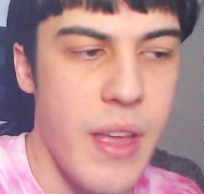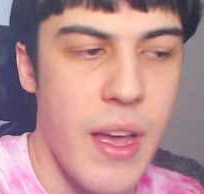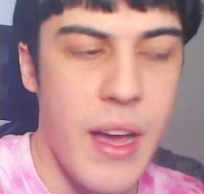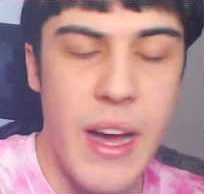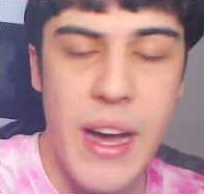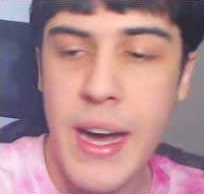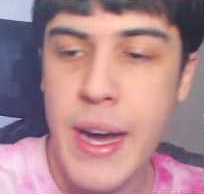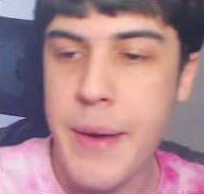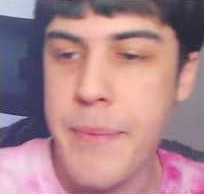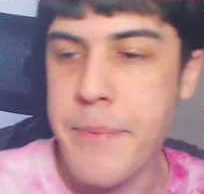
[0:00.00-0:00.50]

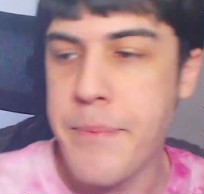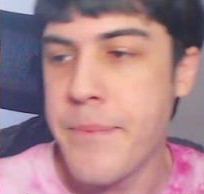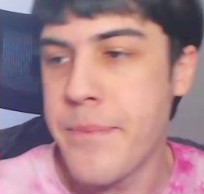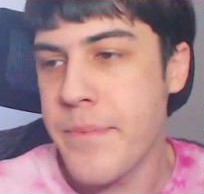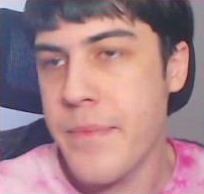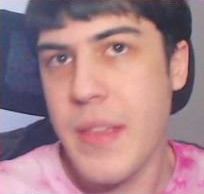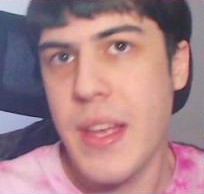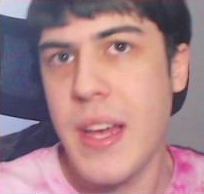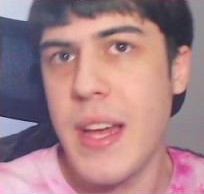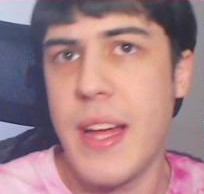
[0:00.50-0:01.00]

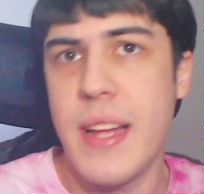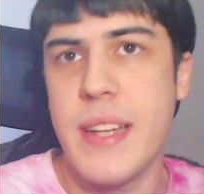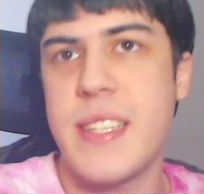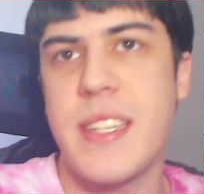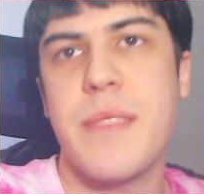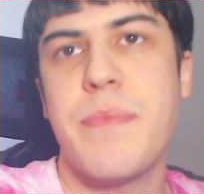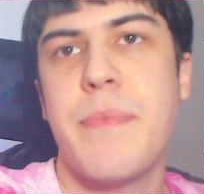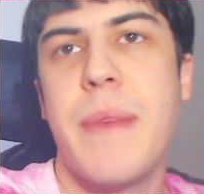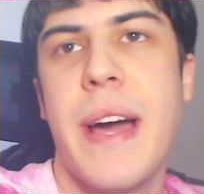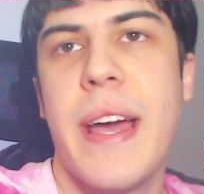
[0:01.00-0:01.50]
Um, and it's
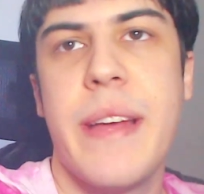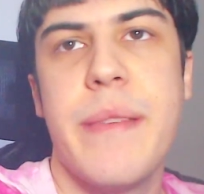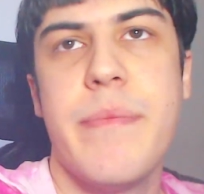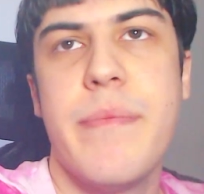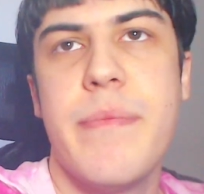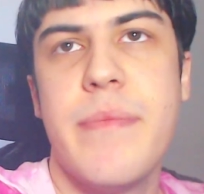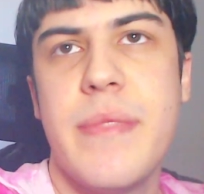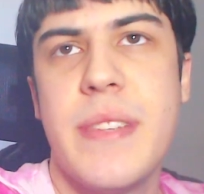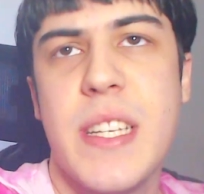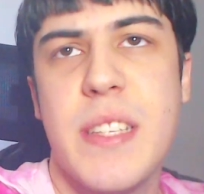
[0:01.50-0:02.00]
just my,
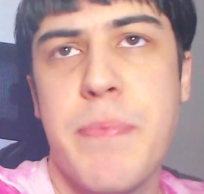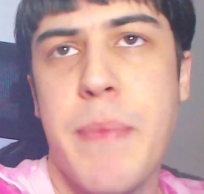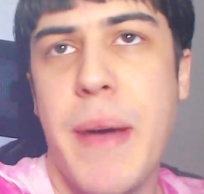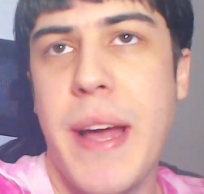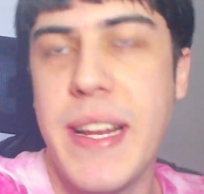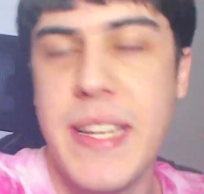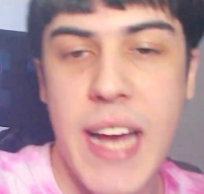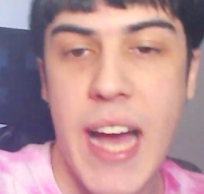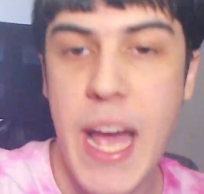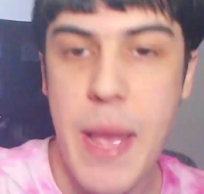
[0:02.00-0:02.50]
just
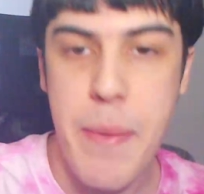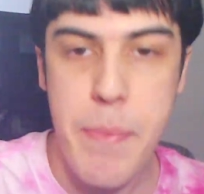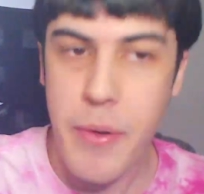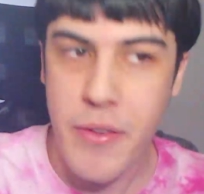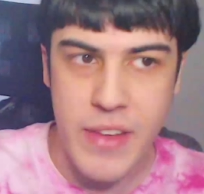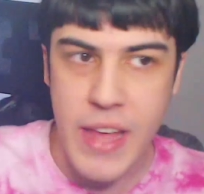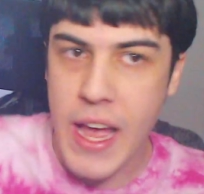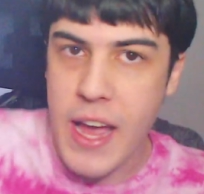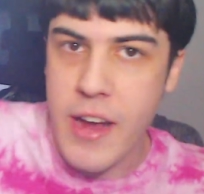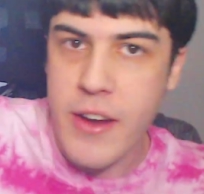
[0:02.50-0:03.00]
my type
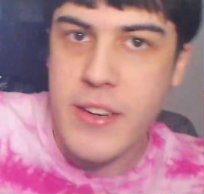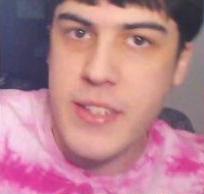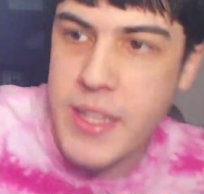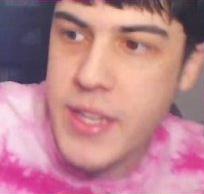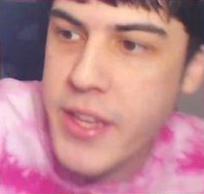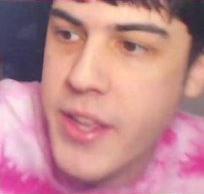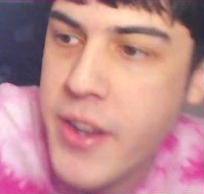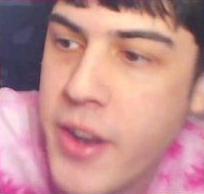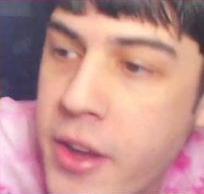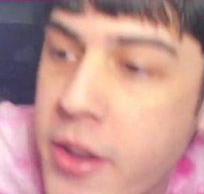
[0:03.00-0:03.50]
of character,
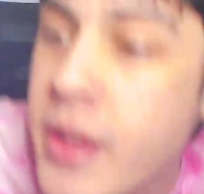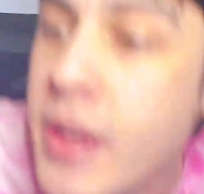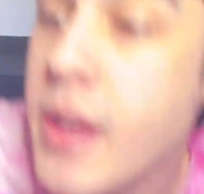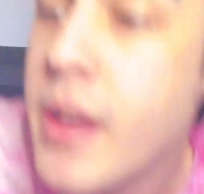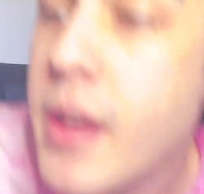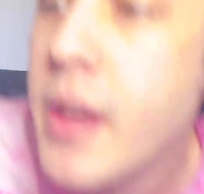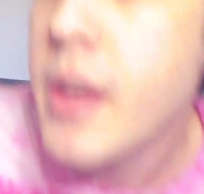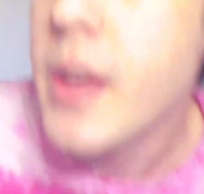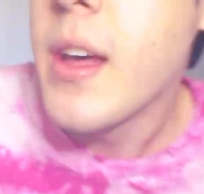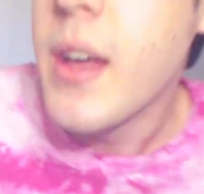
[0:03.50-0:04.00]
you know?
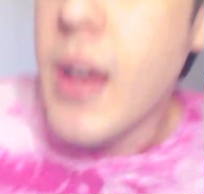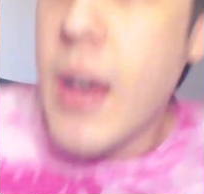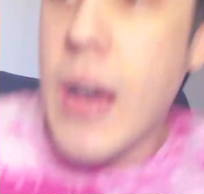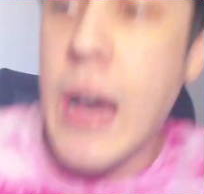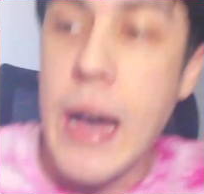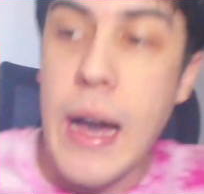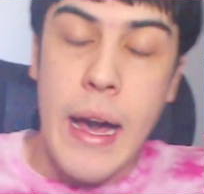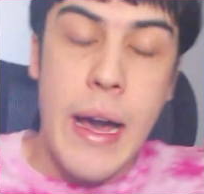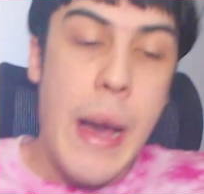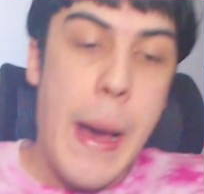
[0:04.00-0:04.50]

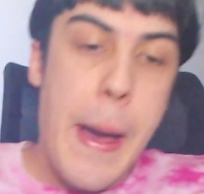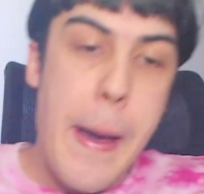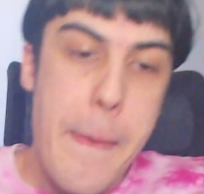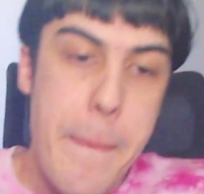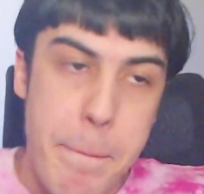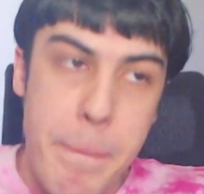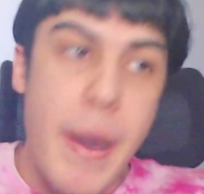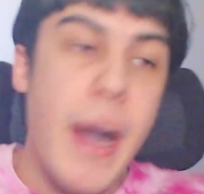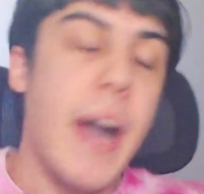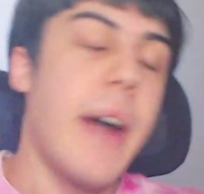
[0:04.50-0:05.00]
Uh,
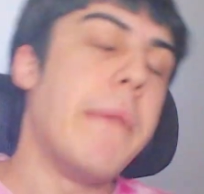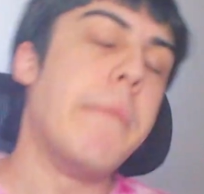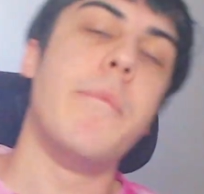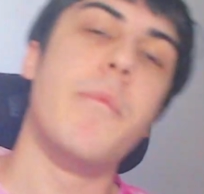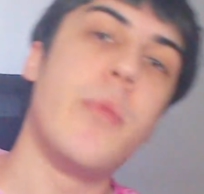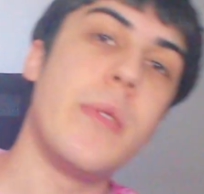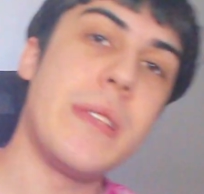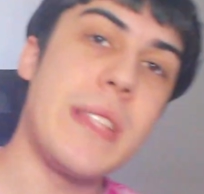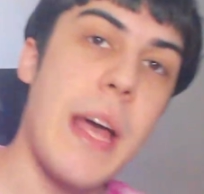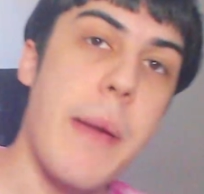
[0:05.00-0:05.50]
but
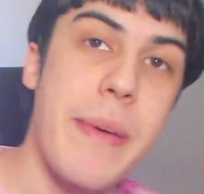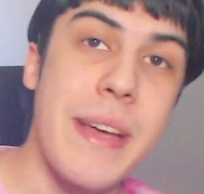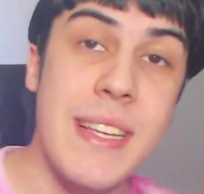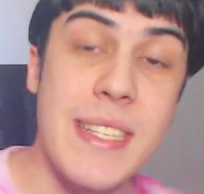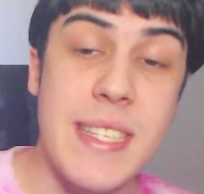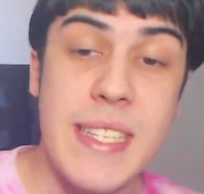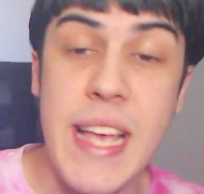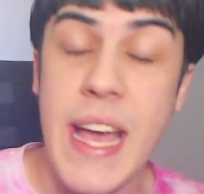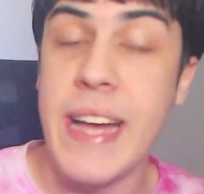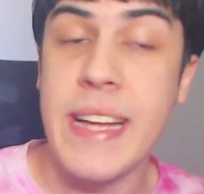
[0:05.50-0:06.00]
with that being
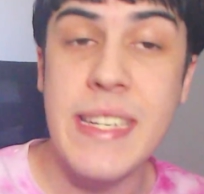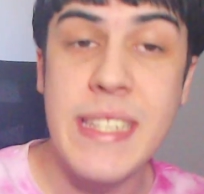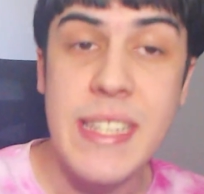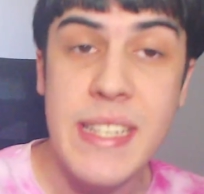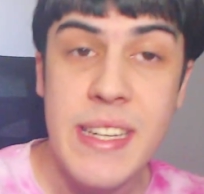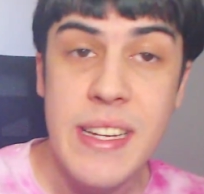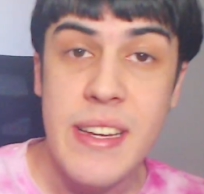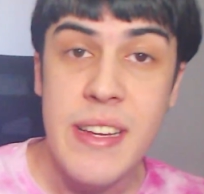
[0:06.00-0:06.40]
said,